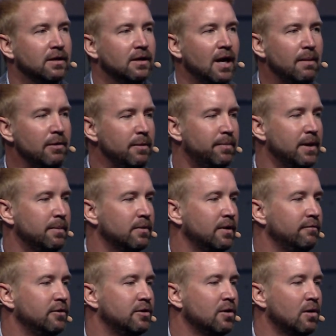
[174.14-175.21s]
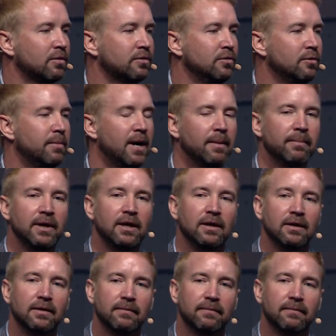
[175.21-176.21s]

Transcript: how many people have you talked to about me?